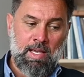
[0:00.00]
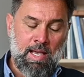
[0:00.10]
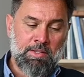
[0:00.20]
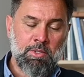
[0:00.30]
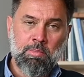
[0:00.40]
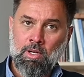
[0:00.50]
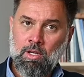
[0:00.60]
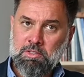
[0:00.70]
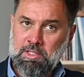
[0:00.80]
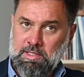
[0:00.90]

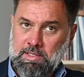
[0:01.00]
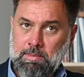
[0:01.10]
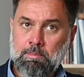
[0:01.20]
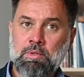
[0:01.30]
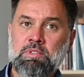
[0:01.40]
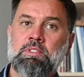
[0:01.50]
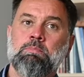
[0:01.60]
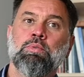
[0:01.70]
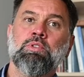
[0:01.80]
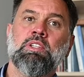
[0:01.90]
Anthropologists
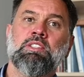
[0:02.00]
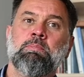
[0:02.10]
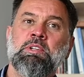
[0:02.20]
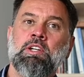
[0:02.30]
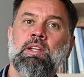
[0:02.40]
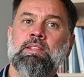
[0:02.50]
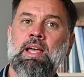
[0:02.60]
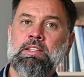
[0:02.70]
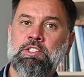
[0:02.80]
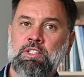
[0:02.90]
put special
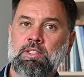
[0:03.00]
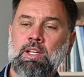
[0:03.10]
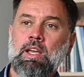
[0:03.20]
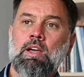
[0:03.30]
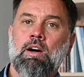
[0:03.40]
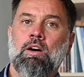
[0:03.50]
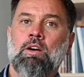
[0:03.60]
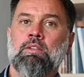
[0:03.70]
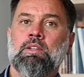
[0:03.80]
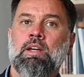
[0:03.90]
attention
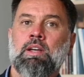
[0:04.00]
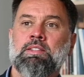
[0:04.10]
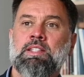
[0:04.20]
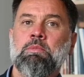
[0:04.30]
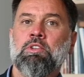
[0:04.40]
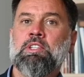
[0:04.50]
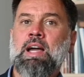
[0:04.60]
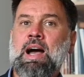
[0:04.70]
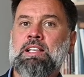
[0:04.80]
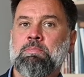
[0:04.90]
on uh, semiotic
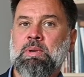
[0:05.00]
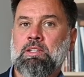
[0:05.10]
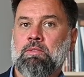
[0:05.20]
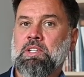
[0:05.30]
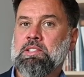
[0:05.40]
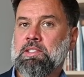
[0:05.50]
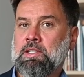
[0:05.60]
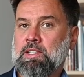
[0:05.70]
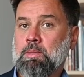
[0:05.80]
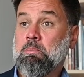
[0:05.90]
aspect of the
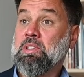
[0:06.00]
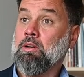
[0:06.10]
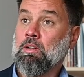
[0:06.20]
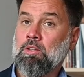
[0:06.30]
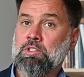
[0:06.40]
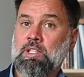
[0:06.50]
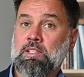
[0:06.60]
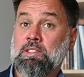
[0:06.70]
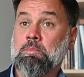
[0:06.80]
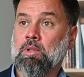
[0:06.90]
city, mythology
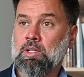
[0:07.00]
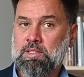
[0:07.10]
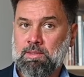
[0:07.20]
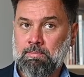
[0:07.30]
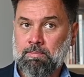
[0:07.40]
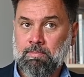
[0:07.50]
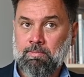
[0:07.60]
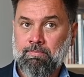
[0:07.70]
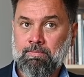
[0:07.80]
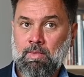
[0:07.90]
and symbolism.
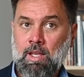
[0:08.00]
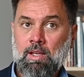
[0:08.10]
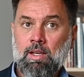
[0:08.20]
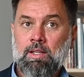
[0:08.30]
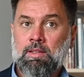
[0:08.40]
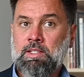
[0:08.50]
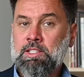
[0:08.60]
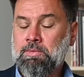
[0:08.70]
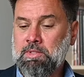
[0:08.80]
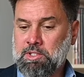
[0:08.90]

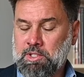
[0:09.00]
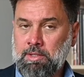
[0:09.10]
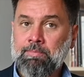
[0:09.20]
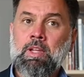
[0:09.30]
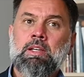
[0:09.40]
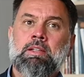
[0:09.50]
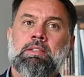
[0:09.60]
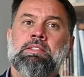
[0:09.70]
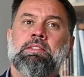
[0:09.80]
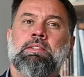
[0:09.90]
This feature
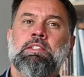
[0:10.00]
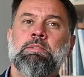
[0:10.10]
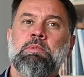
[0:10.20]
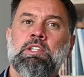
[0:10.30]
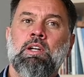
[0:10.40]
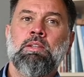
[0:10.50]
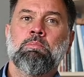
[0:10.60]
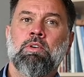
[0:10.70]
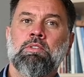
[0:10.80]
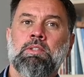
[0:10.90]
it's especially
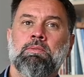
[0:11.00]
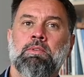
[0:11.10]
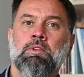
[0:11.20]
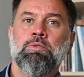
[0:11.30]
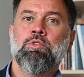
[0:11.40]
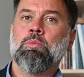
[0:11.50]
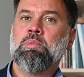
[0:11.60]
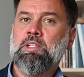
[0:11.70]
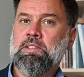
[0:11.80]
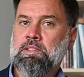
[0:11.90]
important for
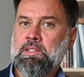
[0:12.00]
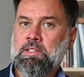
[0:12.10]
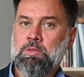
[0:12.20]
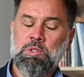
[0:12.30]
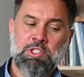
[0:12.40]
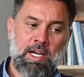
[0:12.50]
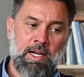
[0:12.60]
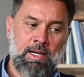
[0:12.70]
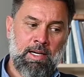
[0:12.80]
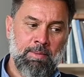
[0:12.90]
European cities which
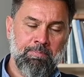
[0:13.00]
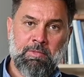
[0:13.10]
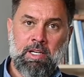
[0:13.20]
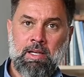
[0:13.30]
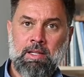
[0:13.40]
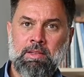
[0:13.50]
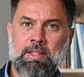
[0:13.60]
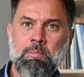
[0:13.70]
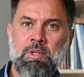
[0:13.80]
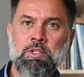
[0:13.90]
are uh,
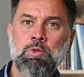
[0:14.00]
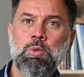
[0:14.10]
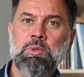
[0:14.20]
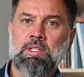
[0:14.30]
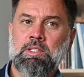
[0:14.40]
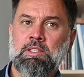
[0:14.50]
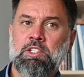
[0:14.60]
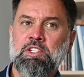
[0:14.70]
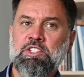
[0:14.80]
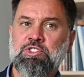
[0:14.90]
deeply rooted in
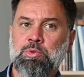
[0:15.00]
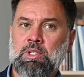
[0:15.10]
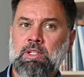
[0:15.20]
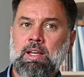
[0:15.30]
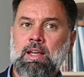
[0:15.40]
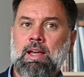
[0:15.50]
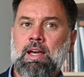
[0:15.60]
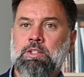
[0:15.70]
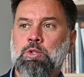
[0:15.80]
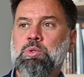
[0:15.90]
history
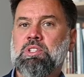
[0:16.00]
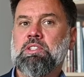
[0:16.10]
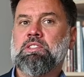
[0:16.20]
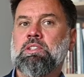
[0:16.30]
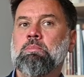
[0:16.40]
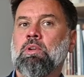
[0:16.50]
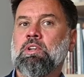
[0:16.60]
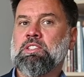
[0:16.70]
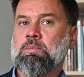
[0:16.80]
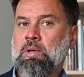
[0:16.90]
and whose
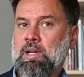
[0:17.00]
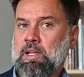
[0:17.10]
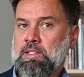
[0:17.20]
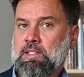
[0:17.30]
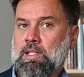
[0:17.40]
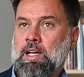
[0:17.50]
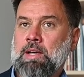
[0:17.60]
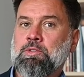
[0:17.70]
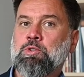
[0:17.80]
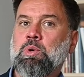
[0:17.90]
symbolic space
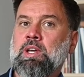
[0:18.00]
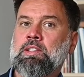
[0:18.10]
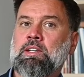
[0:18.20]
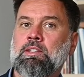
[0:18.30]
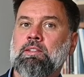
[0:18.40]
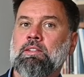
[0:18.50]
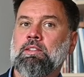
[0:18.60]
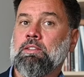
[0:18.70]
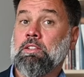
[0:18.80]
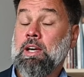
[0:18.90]
have created
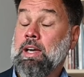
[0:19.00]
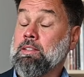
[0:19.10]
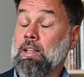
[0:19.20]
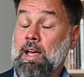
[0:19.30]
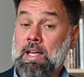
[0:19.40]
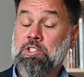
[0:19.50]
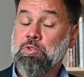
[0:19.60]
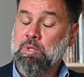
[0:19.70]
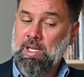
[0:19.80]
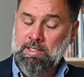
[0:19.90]
had, had
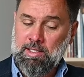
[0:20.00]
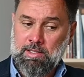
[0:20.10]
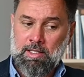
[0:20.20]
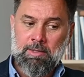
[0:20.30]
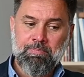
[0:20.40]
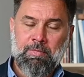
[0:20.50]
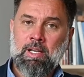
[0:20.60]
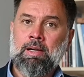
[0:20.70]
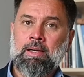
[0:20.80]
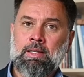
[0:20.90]
created
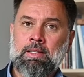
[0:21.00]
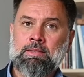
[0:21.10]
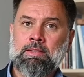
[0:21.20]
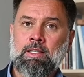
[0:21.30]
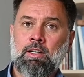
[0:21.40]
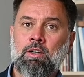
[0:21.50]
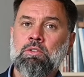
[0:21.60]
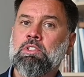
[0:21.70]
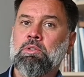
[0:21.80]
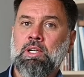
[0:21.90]
uh, a uh,
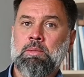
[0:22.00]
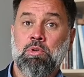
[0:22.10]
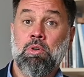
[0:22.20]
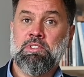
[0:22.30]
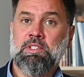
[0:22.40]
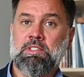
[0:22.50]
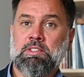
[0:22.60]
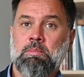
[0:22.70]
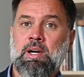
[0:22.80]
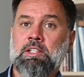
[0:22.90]
longue durée
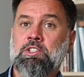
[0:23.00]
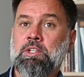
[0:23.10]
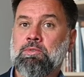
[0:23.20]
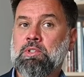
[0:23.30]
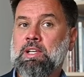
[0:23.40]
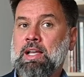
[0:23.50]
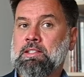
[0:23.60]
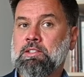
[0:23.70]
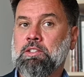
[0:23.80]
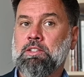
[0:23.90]
process by different
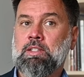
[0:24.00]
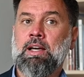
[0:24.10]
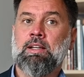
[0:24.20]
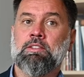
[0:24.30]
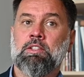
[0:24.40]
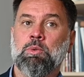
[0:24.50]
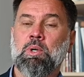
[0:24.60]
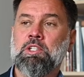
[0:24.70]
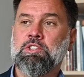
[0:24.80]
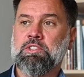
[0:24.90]
ethnic and
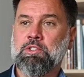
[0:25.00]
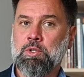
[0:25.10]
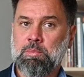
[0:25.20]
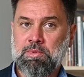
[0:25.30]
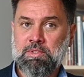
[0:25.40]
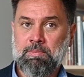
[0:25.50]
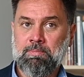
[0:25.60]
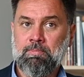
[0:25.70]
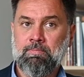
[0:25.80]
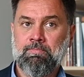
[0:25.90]
religious groups.
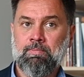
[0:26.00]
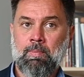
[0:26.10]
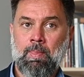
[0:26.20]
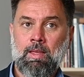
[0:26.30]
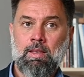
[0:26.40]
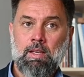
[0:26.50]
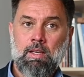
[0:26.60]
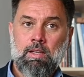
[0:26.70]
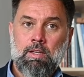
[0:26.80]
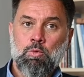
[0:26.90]

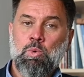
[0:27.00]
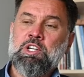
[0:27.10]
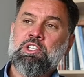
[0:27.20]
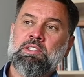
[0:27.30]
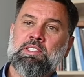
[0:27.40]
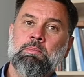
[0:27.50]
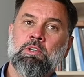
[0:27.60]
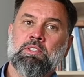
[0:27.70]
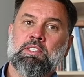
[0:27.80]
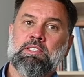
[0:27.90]
Russian
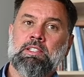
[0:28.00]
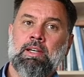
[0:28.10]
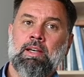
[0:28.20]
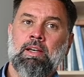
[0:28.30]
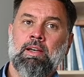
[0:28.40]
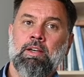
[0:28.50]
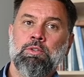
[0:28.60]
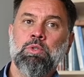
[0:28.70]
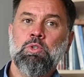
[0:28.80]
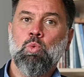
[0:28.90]
semiotics uh,
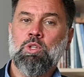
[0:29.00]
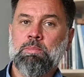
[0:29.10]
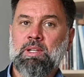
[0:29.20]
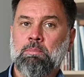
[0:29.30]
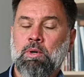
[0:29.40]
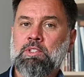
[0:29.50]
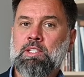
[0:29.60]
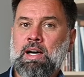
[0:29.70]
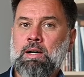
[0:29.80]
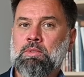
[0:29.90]
Yuri Lotman
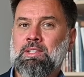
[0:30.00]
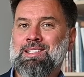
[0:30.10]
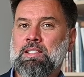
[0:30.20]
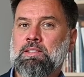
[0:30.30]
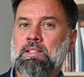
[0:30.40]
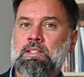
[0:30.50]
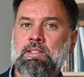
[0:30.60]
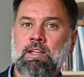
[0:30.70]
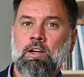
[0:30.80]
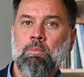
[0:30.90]
pointed out that city
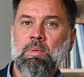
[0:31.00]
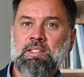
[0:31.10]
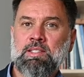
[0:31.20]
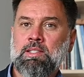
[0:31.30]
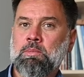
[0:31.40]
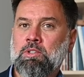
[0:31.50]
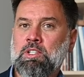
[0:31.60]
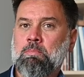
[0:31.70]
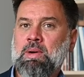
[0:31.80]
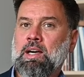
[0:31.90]
is a complex
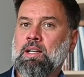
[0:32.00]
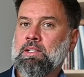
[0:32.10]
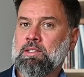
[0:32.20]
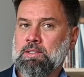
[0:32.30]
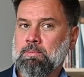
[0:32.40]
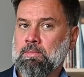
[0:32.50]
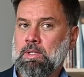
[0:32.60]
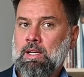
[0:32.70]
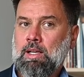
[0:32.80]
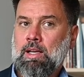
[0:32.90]
semiotic mechanism,
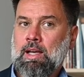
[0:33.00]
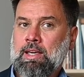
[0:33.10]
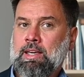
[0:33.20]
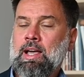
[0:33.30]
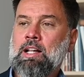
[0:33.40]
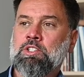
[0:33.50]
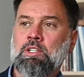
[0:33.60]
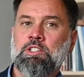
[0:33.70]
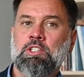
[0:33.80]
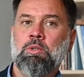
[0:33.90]
a culture
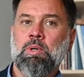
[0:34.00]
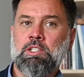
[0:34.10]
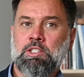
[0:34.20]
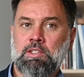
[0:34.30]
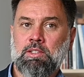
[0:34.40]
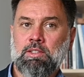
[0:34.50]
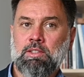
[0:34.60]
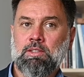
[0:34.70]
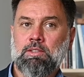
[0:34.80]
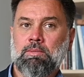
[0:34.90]
generation
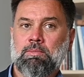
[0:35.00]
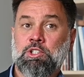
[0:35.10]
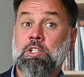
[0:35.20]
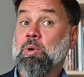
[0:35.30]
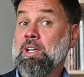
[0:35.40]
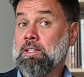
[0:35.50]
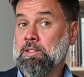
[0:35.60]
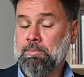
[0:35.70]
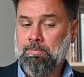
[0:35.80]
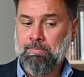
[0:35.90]
generator.